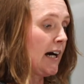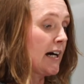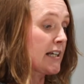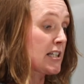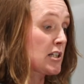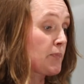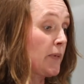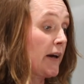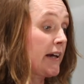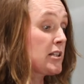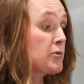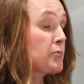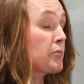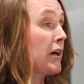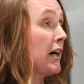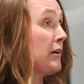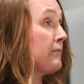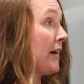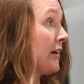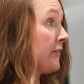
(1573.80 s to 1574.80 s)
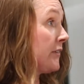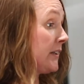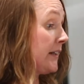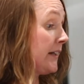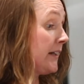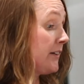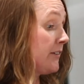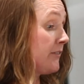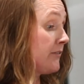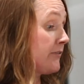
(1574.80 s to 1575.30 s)
a space
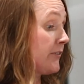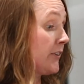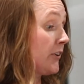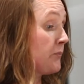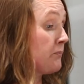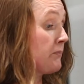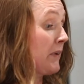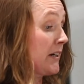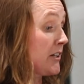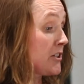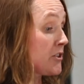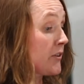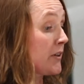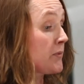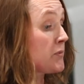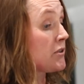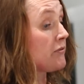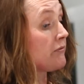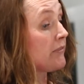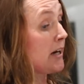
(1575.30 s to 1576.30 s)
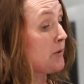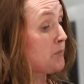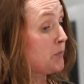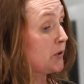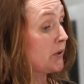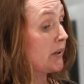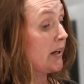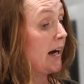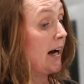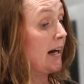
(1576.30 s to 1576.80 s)
primarily for manuscript and rare
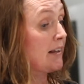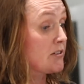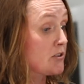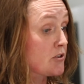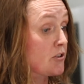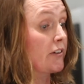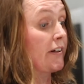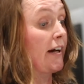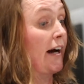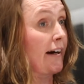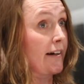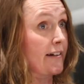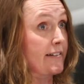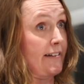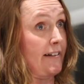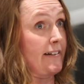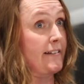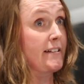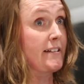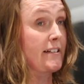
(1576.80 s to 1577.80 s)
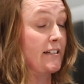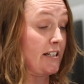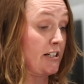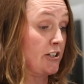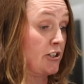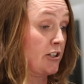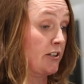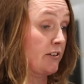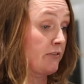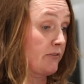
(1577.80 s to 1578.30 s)
book hands-on access in
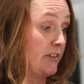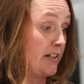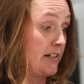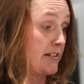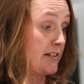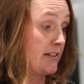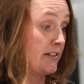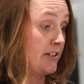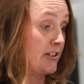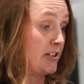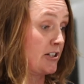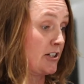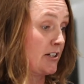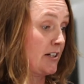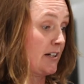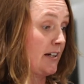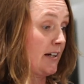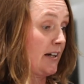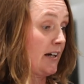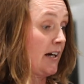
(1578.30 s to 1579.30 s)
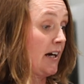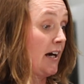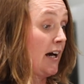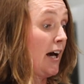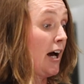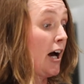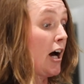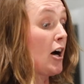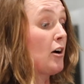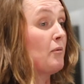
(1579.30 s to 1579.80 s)
teaching and research.
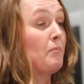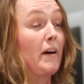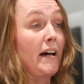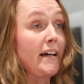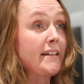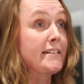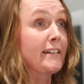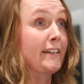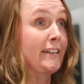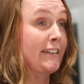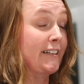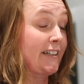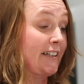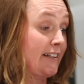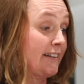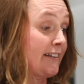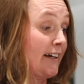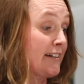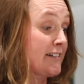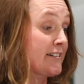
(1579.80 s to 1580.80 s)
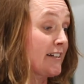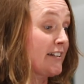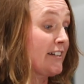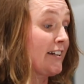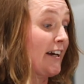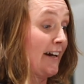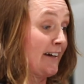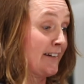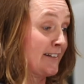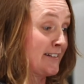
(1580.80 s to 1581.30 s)
Amazingly, they
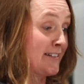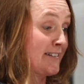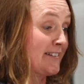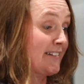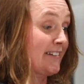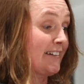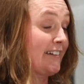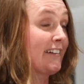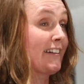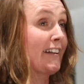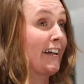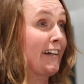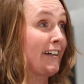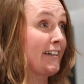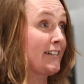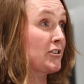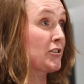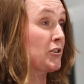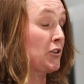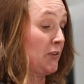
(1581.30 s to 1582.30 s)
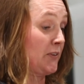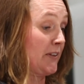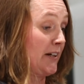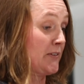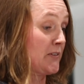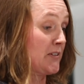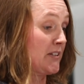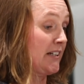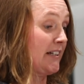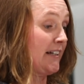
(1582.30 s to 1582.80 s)
said yes in late
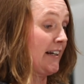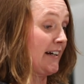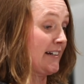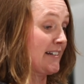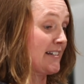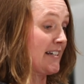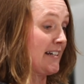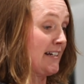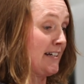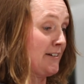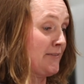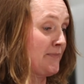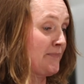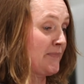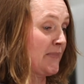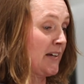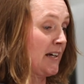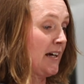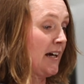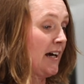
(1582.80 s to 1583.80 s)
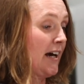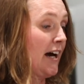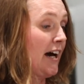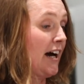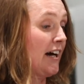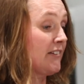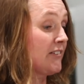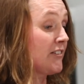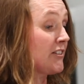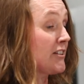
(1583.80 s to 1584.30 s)
2019,
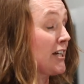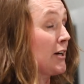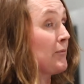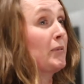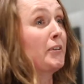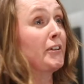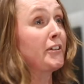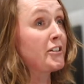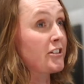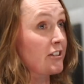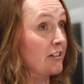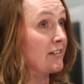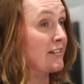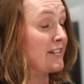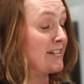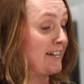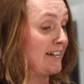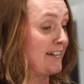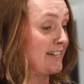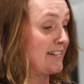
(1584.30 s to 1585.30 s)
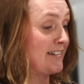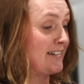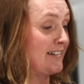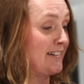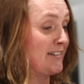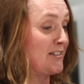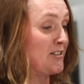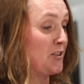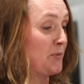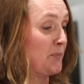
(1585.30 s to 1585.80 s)
and the demolition started
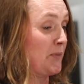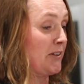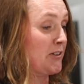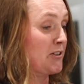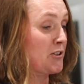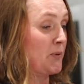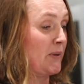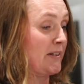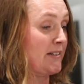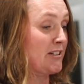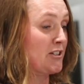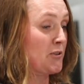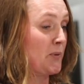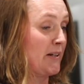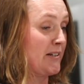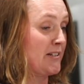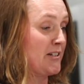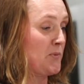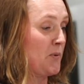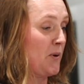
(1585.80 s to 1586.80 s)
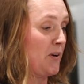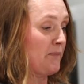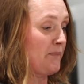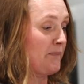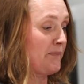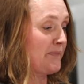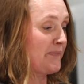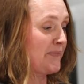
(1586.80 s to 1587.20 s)
in summer 2021.